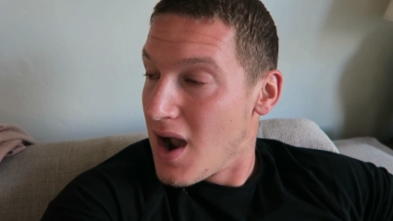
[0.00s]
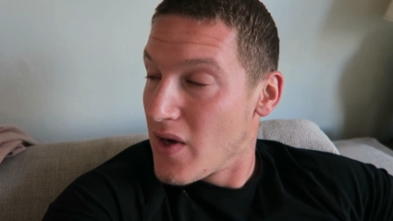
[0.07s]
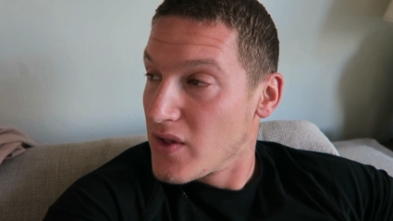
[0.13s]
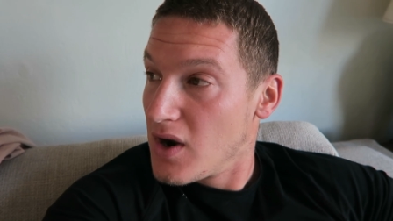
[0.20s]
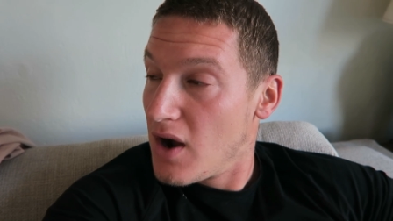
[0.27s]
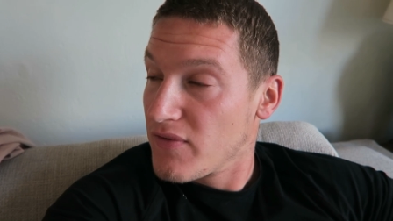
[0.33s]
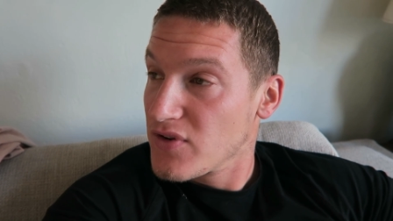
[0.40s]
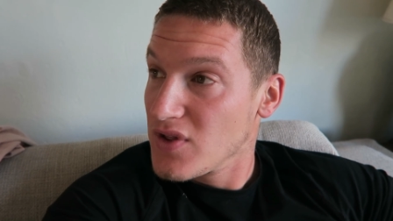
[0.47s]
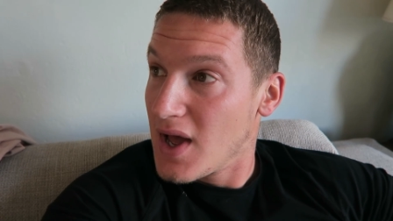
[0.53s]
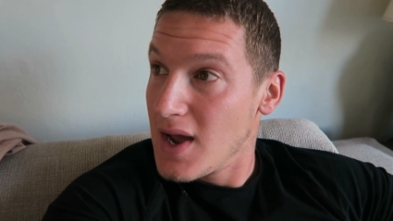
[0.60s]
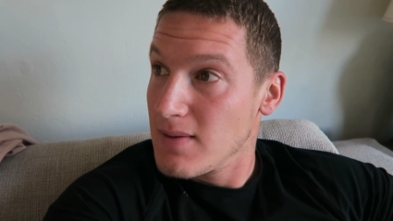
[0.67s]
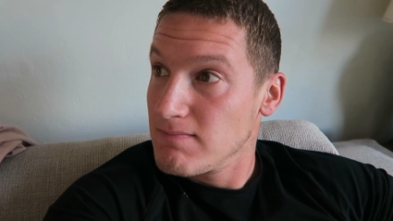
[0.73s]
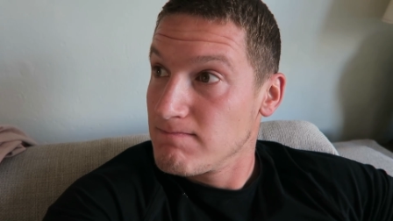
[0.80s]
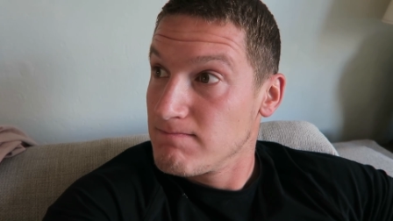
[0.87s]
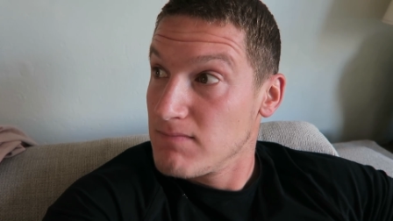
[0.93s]
and then after
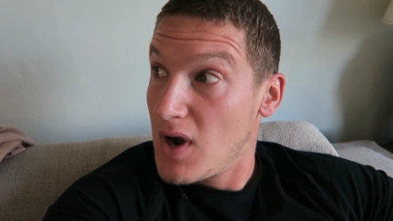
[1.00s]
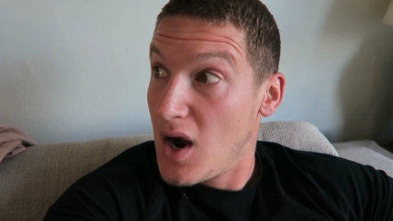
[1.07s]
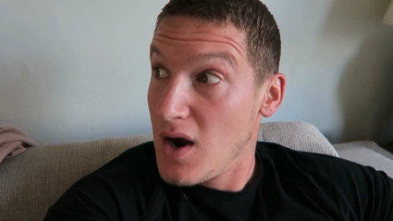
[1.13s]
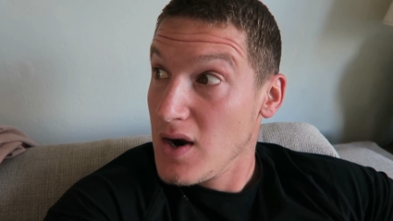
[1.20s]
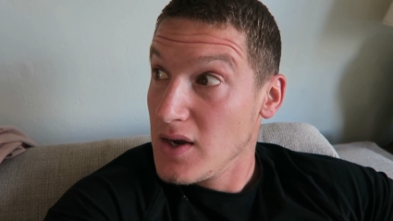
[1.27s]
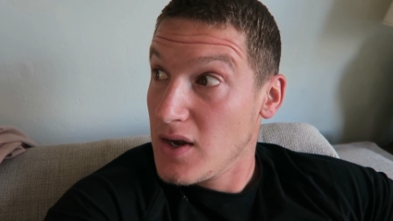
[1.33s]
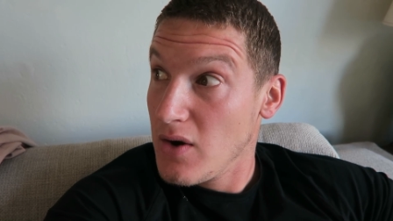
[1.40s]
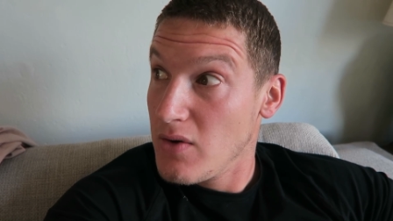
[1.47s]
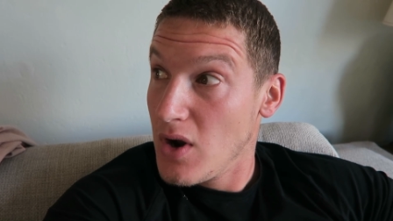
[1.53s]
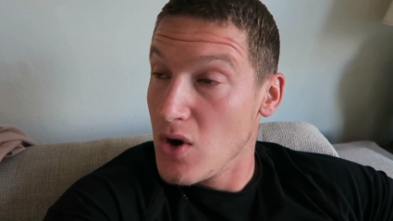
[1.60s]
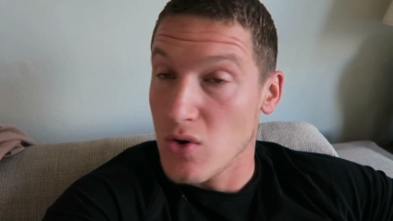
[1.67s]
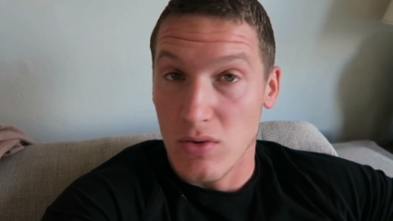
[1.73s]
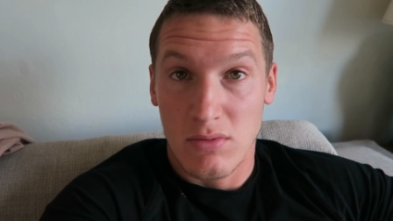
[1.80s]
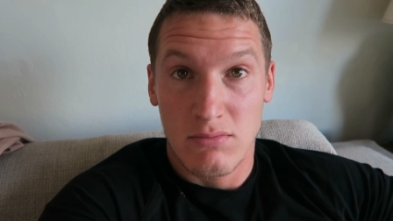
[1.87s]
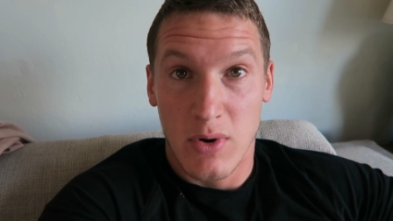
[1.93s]
that, I don't
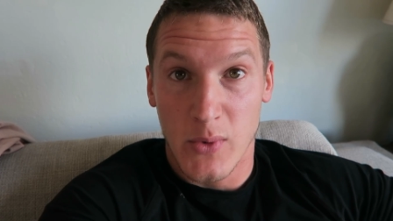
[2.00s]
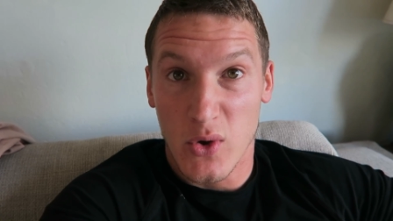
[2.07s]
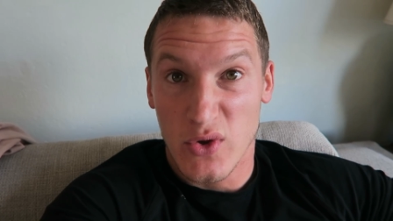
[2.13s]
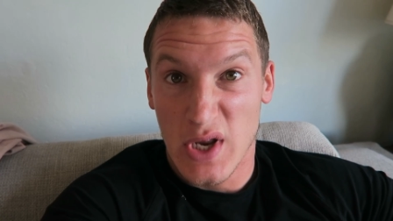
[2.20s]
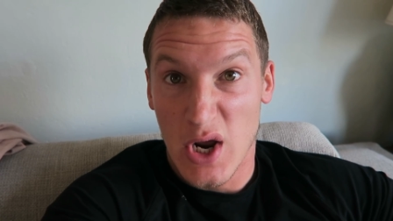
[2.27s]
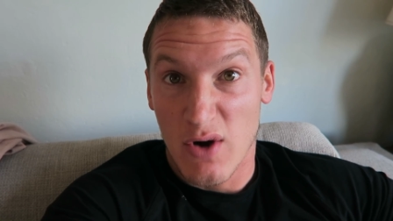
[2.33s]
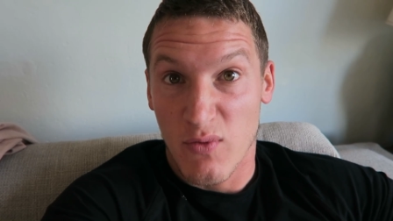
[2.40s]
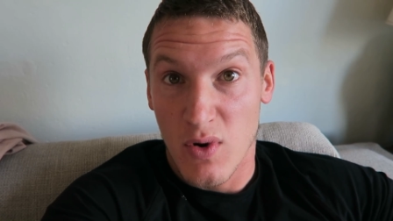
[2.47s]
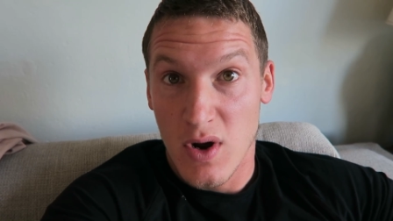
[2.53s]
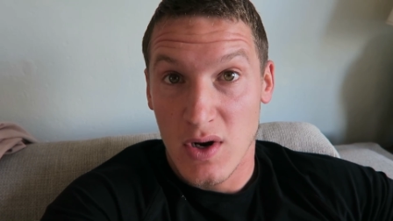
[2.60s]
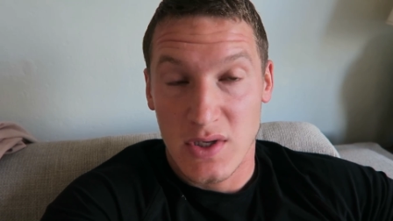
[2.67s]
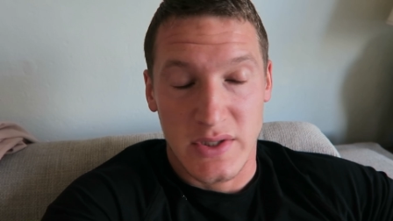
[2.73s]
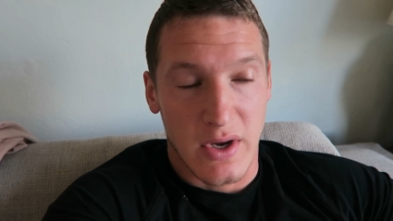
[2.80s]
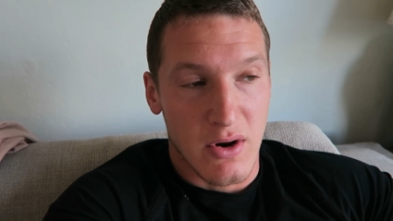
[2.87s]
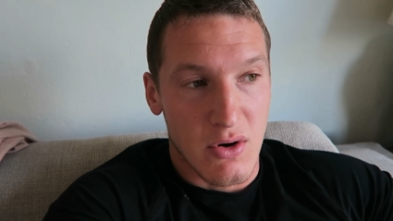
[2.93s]
know, but we've got the day off
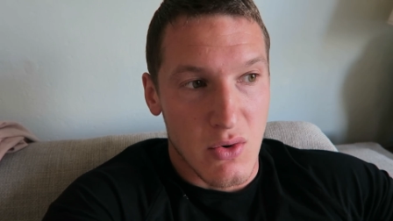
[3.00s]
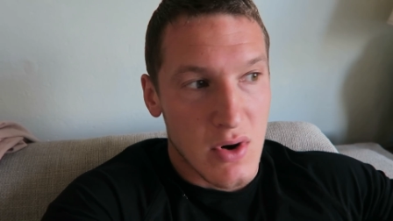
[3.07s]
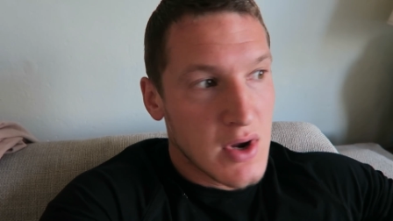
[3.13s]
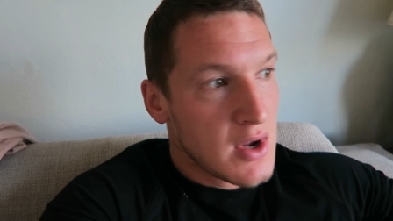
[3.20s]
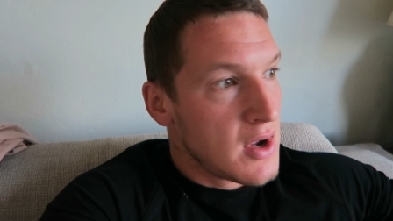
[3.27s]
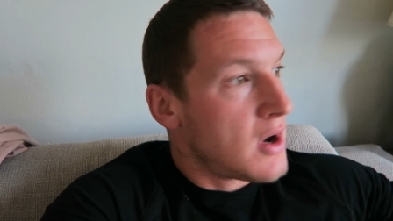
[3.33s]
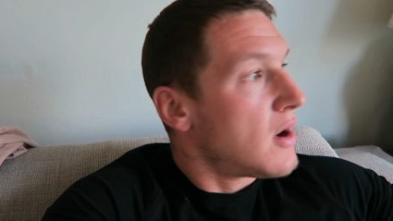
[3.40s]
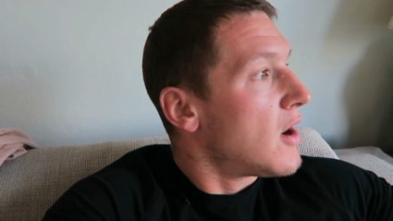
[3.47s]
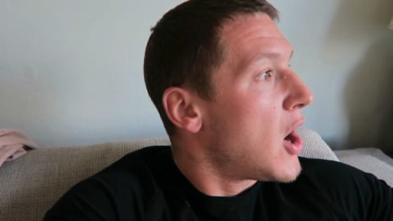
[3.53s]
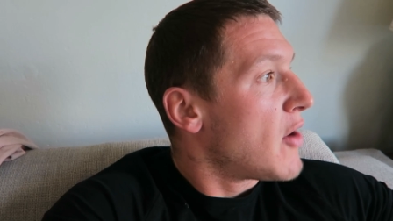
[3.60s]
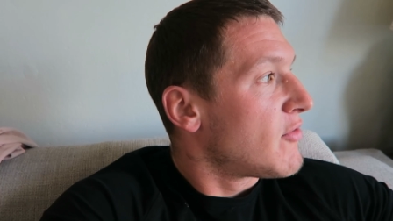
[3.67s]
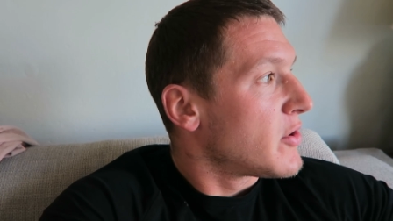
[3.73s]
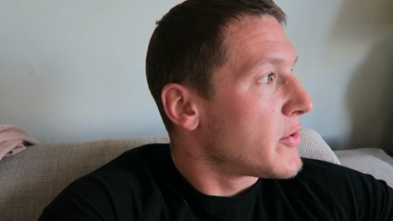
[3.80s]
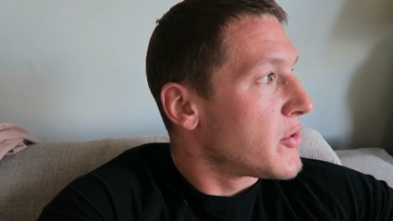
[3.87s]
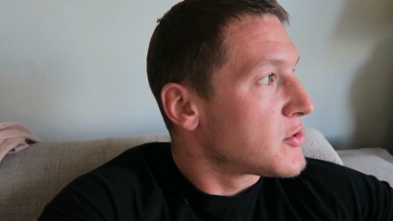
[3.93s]
work, so
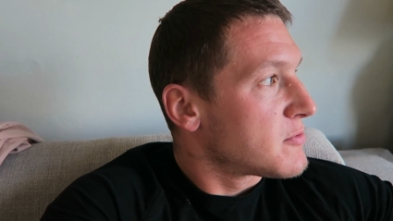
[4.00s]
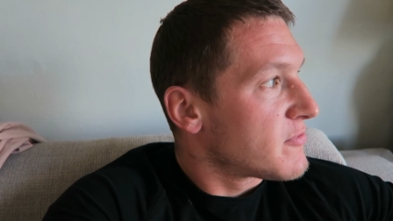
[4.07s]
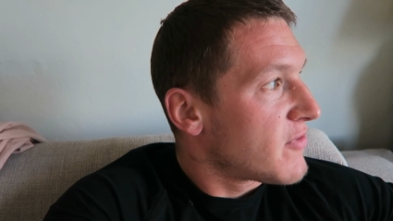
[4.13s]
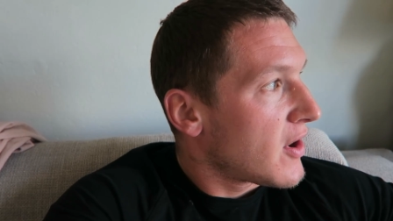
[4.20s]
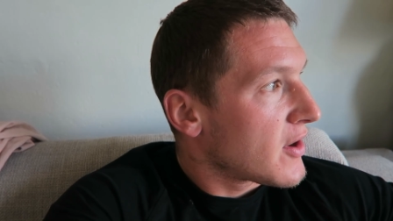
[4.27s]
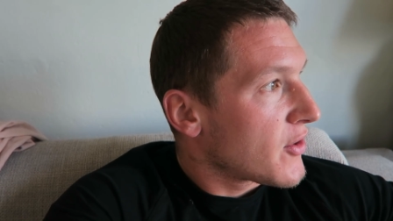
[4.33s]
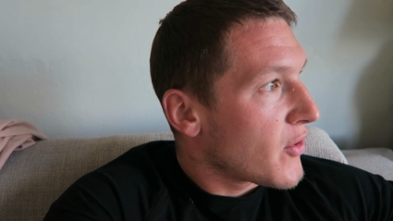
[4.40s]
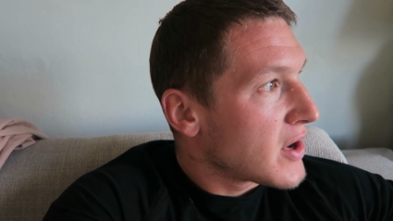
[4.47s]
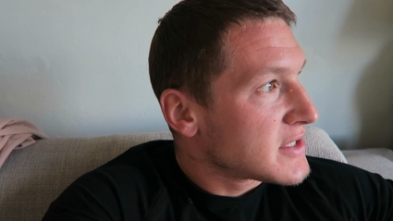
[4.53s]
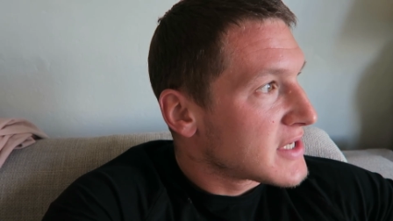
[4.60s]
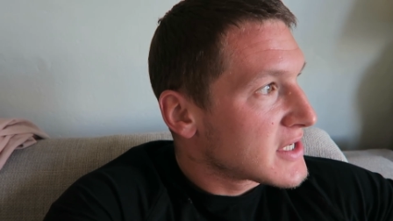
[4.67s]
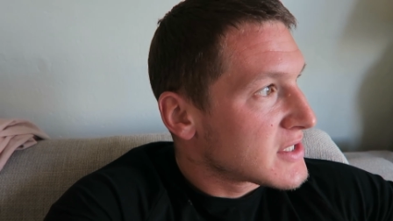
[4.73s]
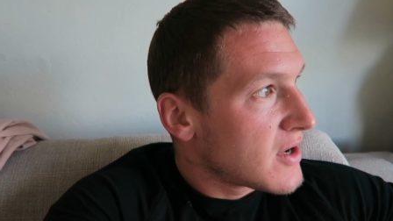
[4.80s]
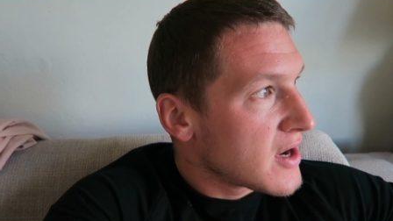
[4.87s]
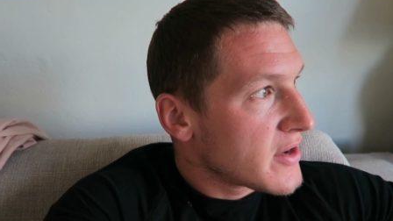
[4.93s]
hopefully we'll do some fun, crazy,
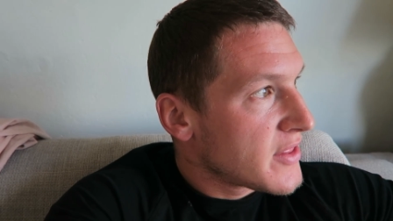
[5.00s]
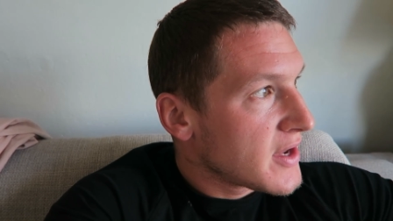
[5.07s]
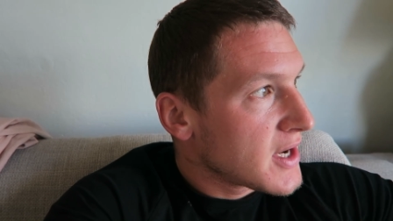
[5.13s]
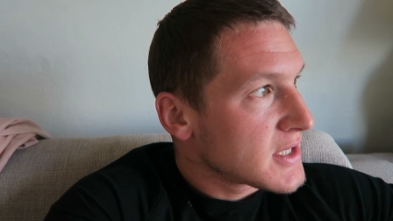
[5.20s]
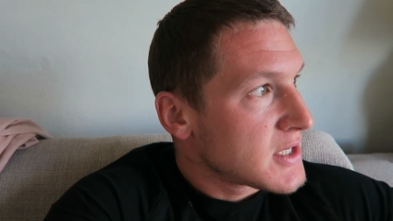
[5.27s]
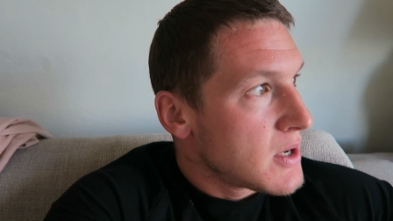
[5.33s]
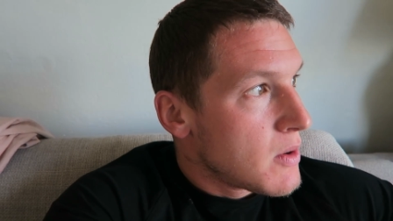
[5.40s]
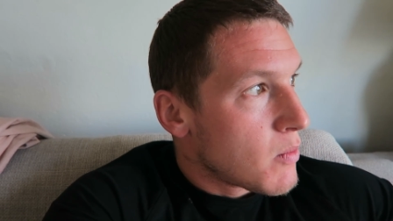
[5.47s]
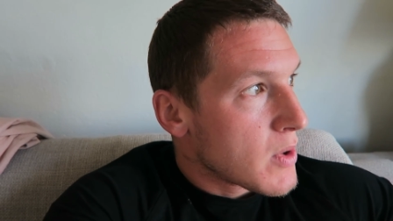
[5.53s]
exciting things.